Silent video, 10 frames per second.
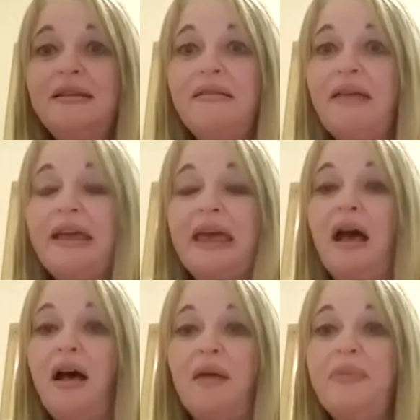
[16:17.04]
I get
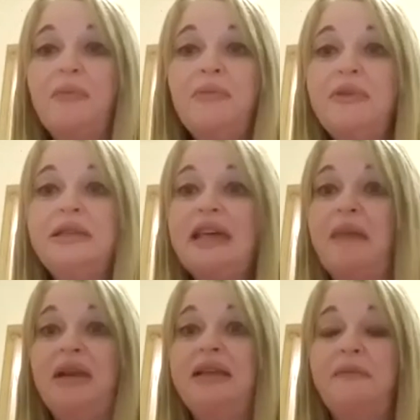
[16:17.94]
up and within
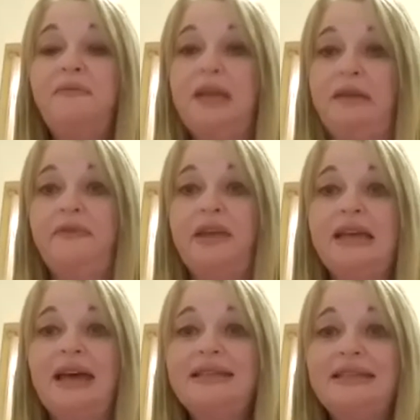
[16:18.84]
10 minutes I'm feeling
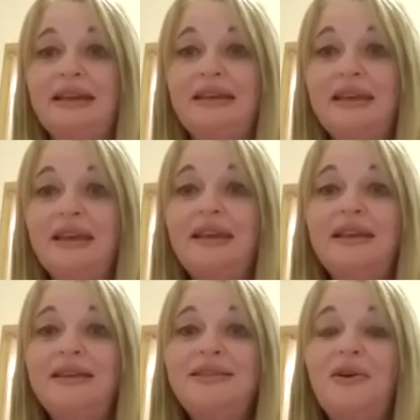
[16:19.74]
fantastic.
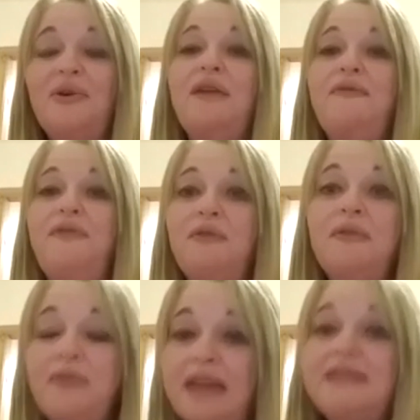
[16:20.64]
So
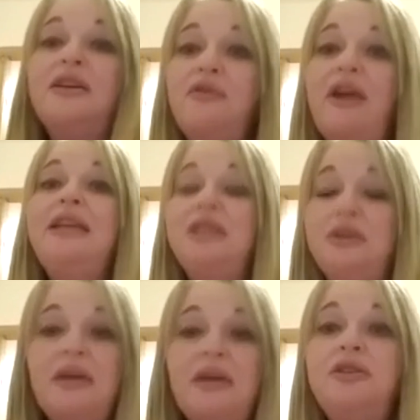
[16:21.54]
that's ingrained in
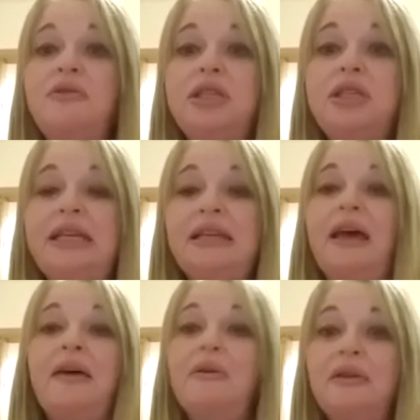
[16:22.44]
you, that's your routine
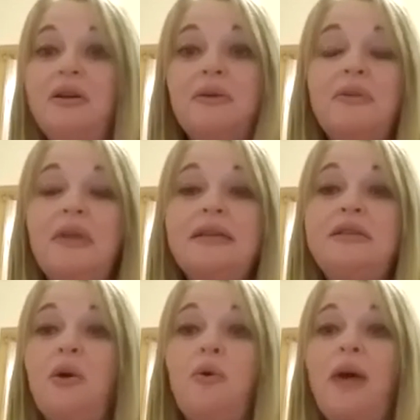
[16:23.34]
now,
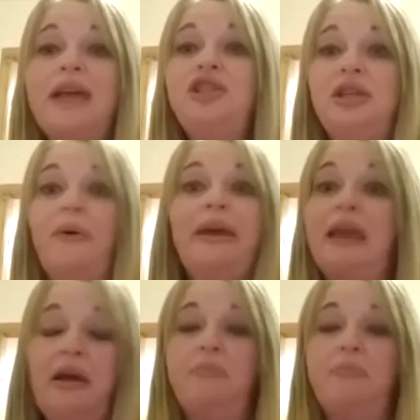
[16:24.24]
that's no question. Now I
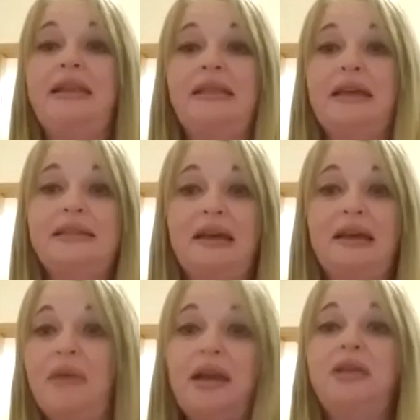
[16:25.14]
get out of bed that
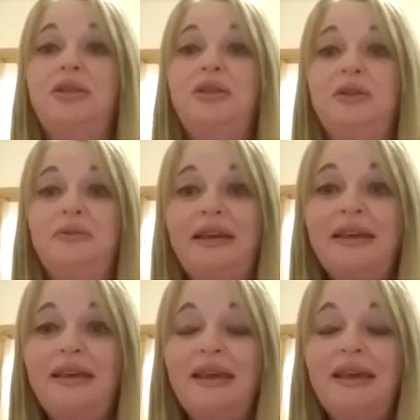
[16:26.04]
time and I do it,
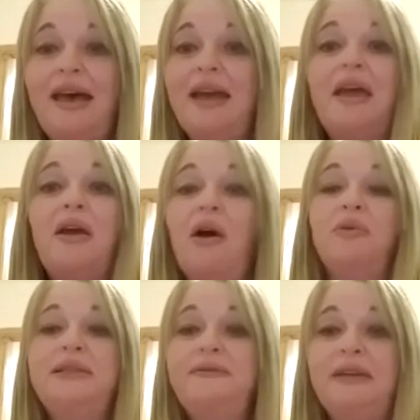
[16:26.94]
and I
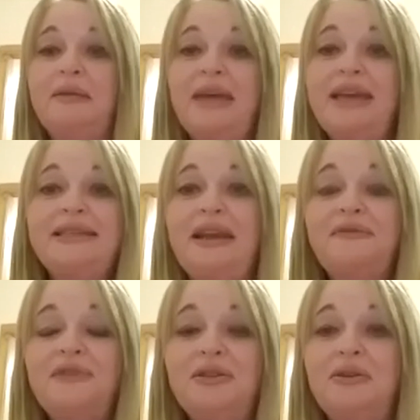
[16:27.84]
always feel amazing
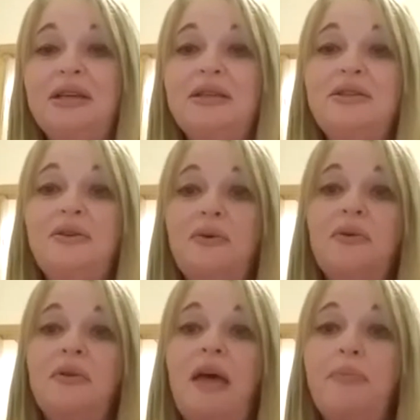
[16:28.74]
after doing it. So
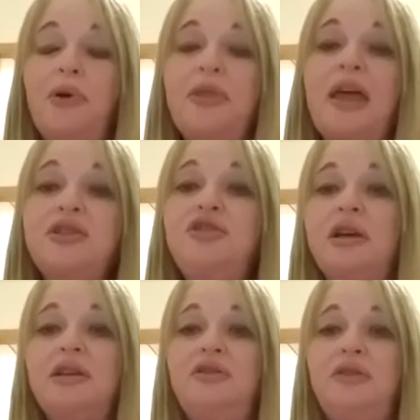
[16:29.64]
putting that
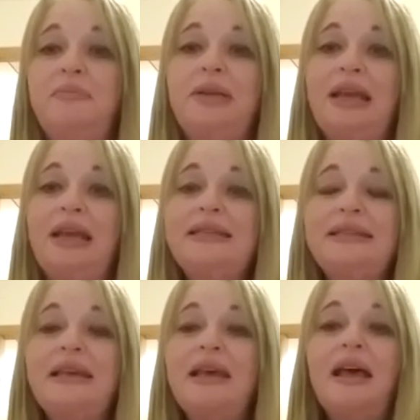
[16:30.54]
structure in place